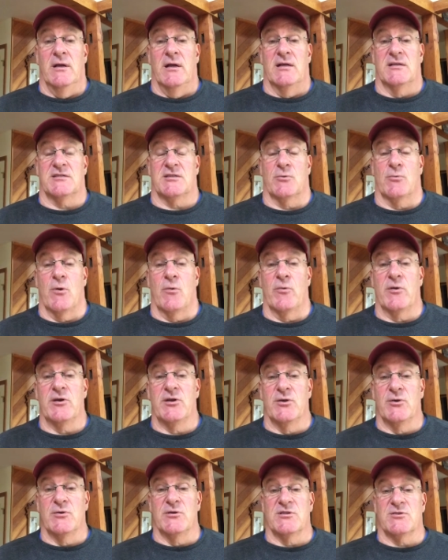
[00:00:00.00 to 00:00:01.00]
And so what we
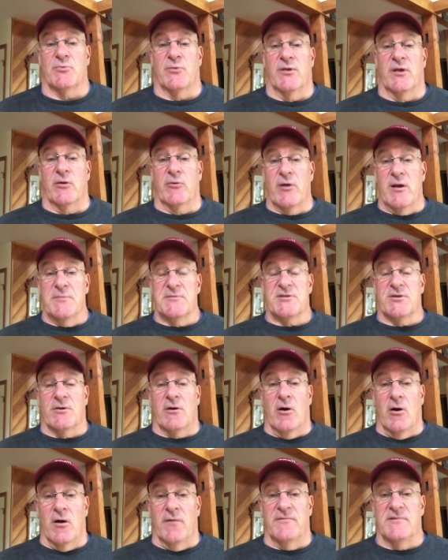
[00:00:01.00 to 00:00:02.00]
do is when the grapes are
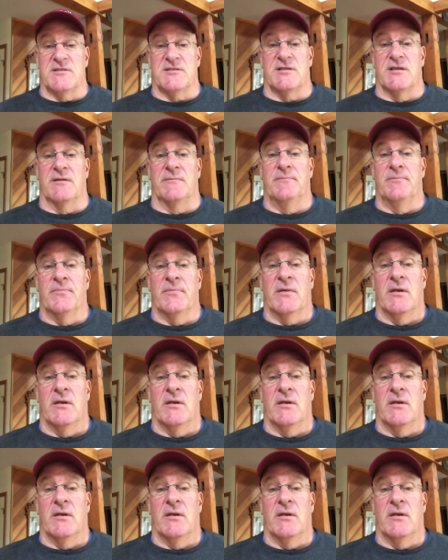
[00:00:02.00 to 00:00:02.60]
harvested,